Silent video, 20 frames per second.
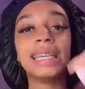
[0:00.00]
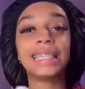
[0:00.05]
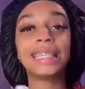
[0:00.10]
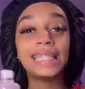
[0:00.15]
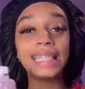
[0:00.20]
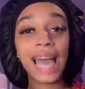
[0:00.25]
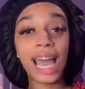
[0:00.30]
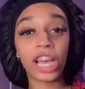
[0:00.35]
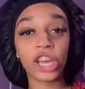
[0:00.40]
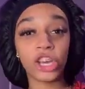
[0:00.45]

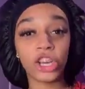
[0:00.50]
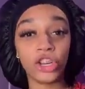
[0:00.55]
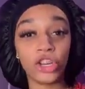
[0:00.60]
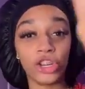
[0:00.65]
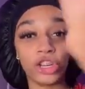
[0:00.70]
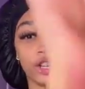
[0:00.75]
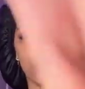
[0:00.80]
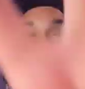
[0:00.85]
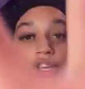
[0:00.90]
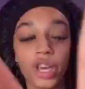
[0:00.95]

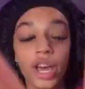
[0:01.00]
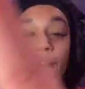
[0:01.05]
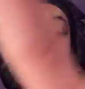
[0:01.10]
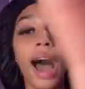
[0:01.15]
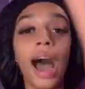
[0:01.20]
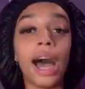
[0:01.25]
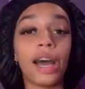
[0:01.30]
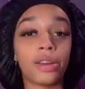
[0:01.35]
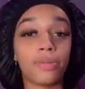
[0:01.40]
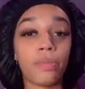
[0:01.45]
Second,
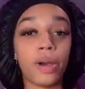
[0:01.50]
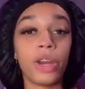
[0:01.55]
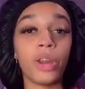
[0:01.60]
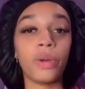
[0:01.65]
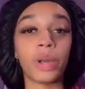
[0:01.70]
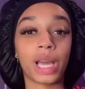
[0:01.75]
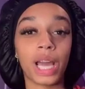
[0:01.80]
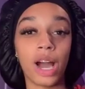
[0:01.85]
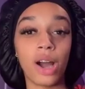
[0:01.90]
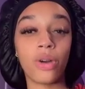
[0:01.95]
add my
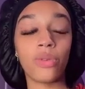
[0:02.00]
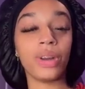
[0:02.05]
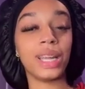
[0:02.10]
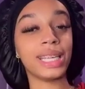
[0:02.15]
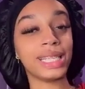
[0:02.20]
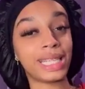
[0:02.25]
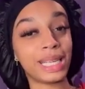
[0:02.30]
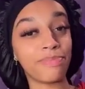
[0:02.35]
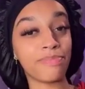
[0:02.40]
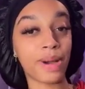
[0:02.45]
new account.
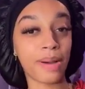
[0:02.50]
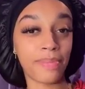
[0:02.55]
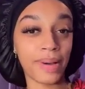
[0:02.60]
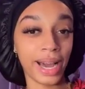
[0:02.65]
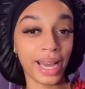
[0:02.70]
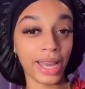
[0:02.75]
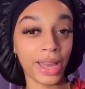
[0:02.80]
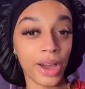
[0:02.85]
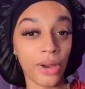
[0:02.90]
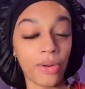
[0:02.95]
It's in my
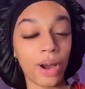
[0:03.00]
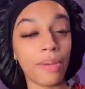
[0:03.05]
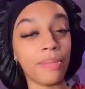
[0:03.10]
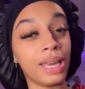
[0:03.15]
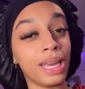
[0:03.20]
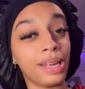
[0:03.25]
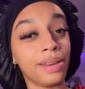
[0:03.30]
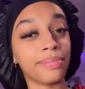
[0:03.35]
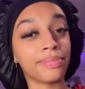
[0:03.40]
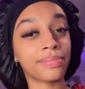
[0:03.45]
bio. I
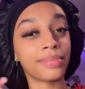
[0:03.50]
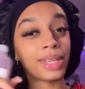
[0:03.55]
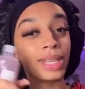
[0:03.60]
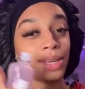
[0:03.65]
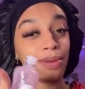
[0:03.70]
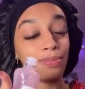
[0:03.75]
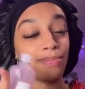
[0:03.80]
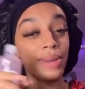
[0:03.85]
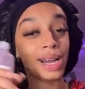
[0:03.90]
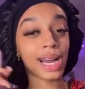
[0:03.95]
mean,
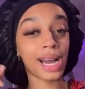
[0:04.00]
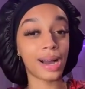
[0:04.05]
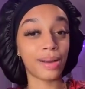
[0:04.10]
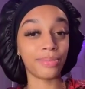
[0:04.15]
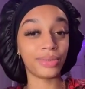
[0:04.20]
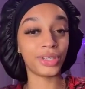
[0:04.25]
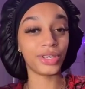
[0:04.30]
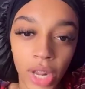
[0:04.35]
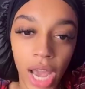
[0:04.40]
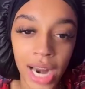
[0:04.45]
my
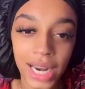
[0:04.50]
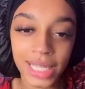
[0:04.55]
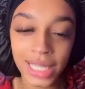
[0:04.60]
caption.